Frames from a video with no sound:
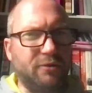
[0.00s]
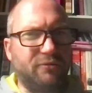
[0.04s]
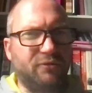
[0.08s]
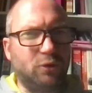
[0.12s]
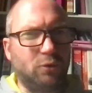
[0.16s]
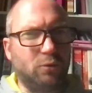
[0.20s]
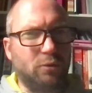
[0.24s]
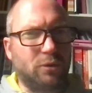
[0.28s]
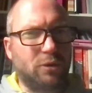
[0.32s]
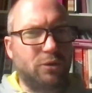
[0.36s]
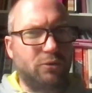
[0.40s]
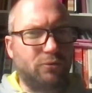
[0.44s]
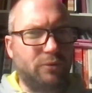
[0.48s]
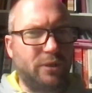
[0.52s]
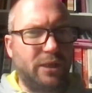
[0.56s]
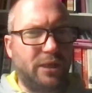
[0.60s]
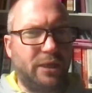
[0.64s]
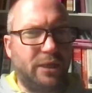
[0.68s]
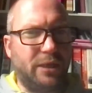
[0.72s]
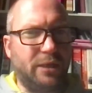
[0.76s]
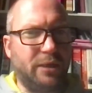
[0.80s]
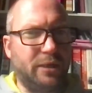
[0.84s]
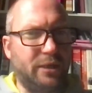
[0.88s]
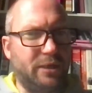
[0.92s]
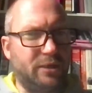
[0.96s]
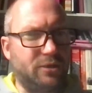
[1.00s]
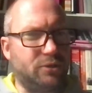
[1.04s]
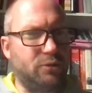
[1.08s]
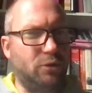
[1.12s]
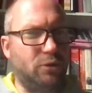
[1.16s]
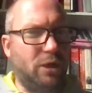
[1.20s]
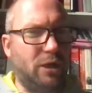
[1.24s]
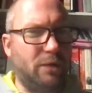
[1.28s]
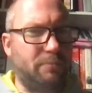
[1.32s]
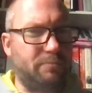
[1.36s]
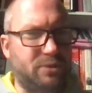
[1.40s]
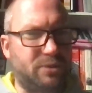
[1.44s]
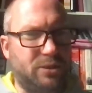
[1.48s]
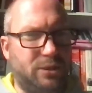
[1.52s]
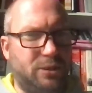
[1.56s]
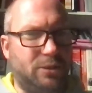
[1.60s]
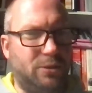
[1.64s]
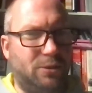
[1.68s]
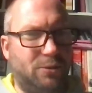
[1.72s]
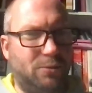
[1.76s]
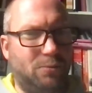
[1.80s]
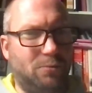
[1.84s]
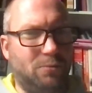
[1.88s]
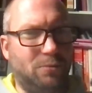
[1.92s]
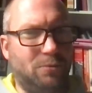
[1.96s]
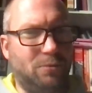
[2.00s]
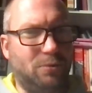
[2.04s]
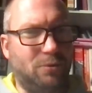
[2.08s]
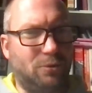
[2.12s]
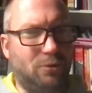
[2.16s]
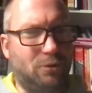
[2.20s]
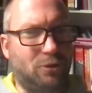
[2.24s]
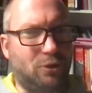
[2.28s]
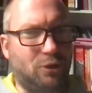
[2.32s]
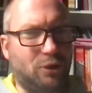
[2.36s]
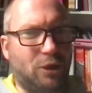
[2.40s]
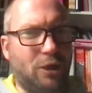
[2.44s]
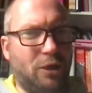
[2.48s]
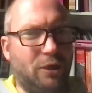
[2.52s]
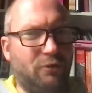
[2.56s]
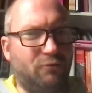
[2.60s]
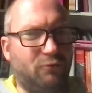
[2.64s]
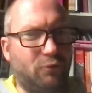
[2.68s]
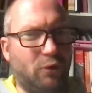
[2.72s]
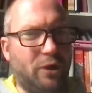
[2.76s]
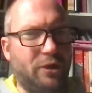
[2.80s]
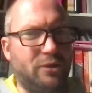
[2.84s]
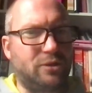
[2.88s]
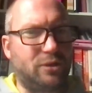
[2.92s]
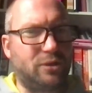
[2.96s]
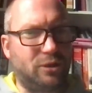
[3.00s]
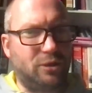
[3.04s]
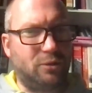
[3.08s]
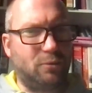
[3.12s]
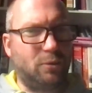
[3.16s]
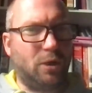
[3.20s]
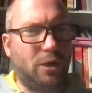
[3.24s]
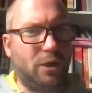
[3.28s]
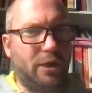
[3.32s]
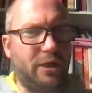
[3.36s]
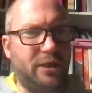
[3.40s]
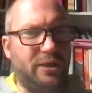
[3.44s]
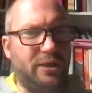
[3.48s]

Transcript: of your career is not up to you. The kind of writer you are